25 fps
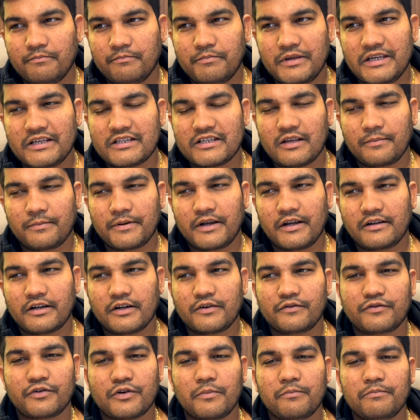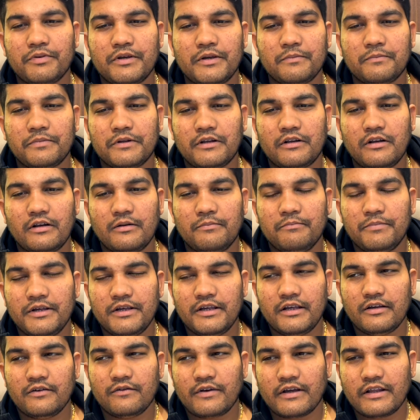being separated from people,
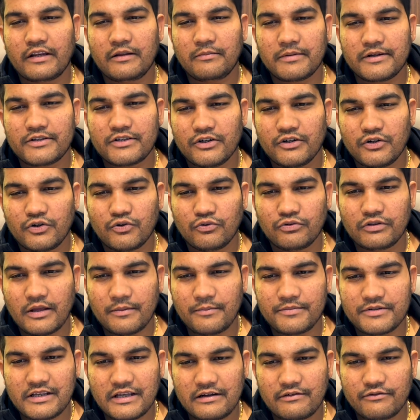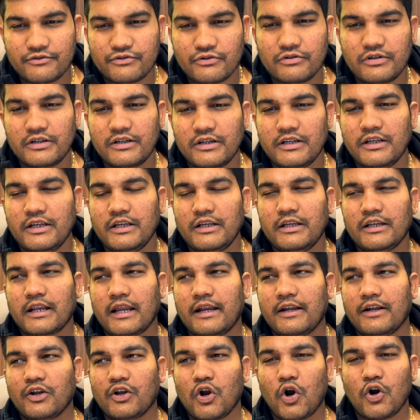being very much into themselves only,
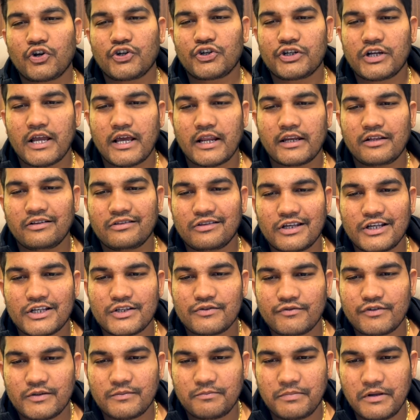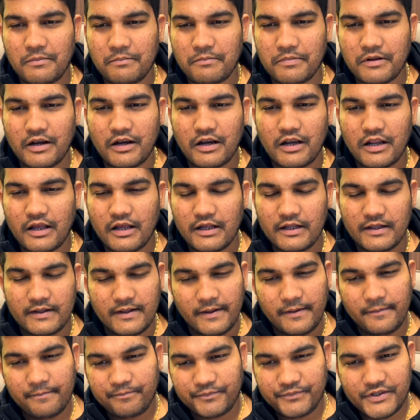right? Not sharing things with people.
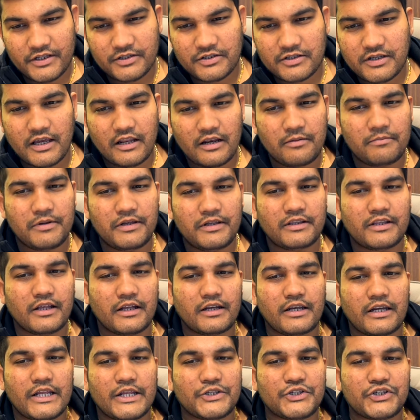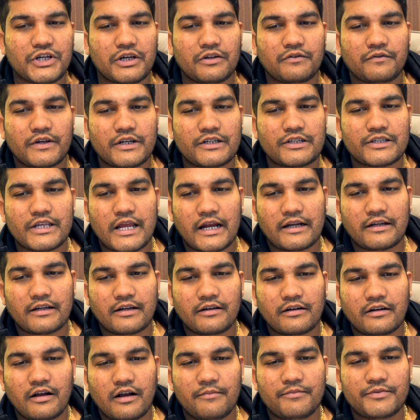This can be the nature when
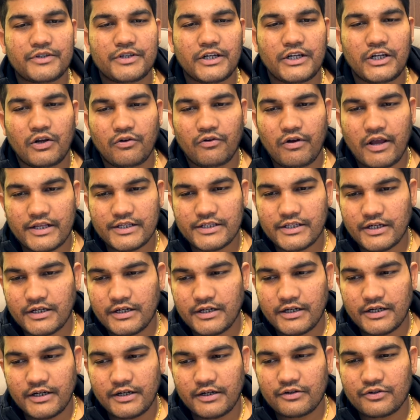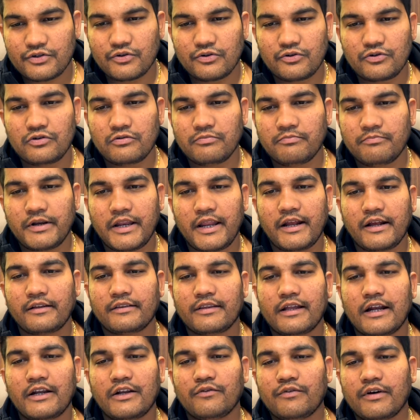Saturn comes into ascendant. So to break
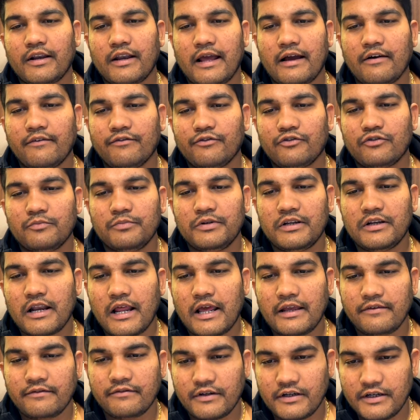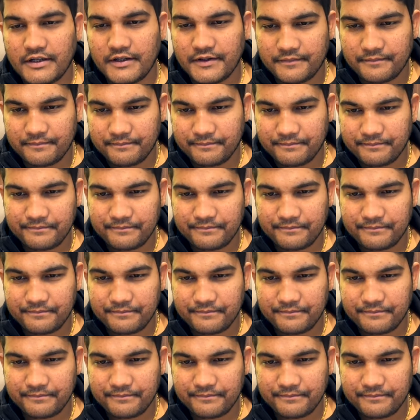that, one have to be lively.